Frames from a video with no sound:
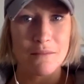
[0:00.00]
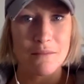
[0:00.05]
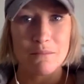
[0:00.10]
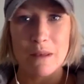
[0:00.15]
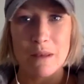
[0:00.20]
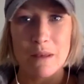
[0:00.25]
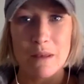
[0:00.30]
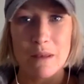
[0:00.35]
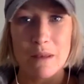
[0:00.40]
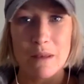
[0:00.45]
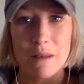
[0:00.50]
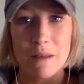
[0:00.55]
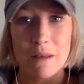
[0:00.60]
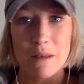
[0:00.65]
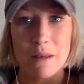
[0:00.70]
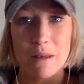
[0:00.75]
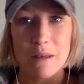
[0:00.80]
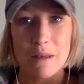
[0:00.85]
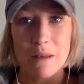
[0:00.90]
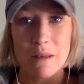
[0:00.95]
Maybe
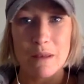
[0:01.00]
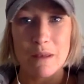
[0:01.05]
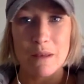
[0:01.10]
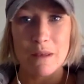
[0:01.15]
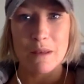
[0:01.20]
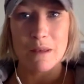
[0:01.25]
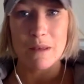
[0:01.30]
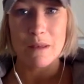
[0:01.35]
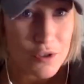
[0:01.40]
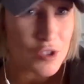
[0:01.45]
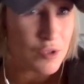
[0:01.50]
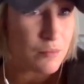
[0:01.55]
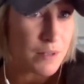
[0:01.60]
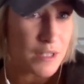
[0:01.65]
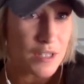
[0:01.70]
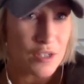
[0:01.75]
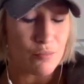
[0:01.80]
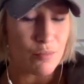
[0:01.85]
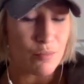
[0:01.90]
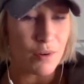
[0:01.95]
she became the top
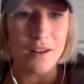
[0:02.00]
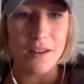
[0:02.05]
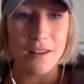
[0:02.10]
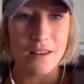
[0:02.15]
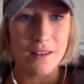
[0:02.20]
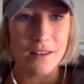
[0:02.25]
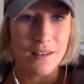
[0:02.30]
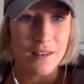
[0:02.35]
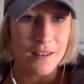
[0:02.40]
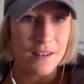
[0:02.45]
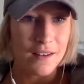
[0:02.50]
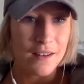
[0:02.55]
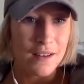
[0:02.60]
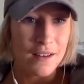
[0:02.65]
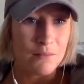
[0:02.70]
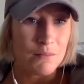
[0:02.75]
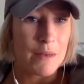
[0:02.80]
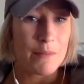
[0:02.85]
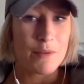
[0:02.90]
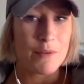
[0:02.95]
coach in Beachbody.
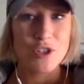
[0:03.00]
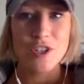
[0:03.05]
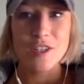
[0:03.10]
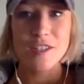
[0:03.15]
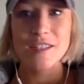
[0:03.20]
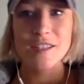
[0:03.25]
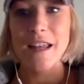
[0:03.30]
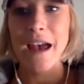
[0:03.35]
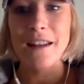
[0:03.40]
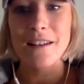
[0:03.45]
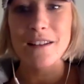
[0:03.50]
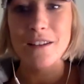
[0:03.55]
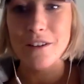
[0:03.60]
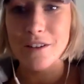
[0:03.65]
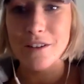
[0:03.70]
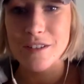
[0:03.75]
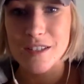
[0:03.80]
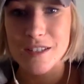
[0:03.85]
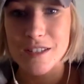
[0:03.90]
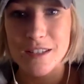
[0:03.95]
Maybe she's
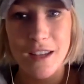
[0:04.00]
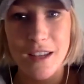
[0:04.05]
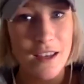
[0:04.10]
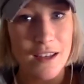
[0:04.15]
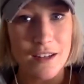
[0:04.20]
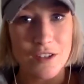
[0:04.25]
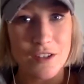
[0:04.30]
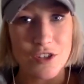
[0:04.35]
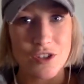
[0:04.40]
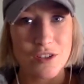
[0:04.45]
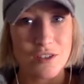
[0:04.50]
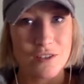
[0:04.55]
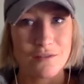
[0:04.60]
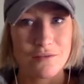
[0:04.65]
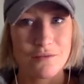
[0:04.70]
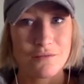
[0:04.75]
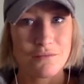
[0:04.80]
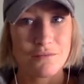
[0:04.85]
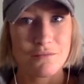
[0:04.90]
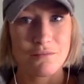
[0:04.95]
standing on stage
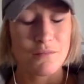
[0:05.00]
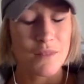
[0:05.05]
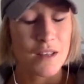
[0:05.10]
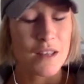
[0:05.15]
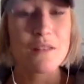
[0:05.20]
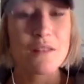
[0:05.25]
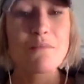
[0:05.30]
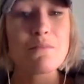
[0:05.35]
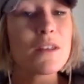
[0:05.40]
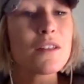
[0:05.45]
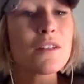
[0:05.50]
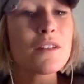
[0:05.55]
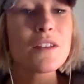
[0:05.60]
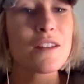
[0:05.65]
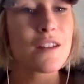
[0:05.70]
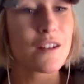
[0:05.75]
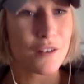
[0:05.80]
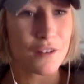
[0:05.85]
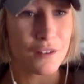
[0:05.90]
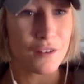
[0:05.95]
in the
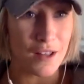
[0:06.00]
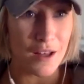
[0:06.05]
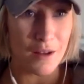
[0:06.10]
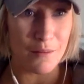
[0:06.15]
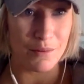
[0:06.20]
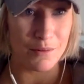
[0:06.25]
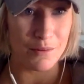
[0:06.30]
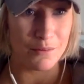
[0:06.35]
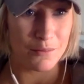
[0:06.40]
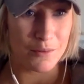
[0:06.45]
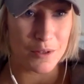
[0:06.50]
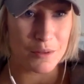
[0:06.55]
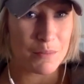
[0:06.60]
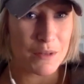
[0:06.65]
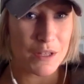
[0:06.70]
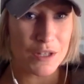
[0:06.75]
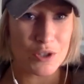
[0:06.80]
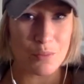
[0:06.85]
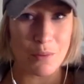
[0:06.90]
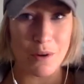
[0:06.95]
Millionaire Club with
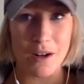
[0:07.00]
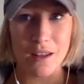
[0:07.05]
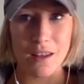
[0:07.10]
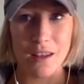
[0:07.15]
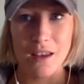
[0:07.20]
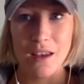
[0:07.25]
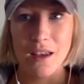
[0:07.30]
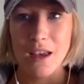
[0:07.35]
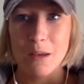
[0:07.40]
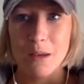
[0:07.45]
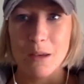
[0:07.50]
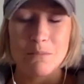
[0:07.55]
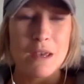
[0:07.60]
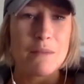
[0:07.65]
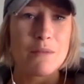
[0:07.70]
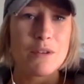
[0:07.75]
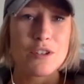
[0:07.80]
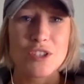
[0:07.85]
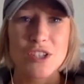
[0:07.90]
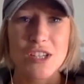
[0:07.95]
Beachbody.
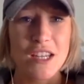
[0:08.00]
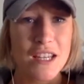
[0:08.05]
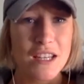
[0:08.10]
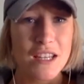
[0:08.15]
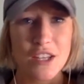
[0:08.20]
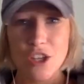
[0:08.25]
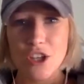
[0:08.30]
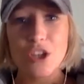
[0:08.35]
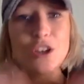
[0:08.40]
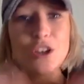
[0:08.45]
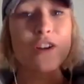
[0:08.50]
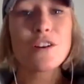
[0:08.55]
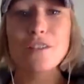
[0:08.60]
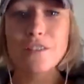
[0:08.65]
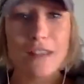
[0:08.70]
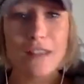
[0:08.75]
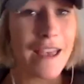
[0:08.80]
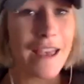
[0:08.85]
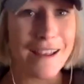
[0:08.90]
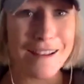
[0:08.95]
Maybe she
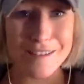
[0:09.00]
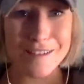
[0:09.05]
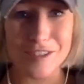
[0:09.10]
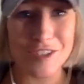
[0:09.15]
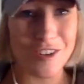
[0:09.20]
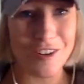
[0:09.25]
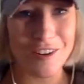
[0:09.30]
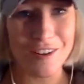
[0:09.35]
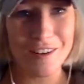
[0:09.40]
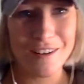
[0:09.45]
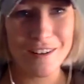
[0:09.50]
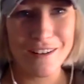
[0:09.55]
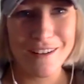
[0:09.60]
cured cancer.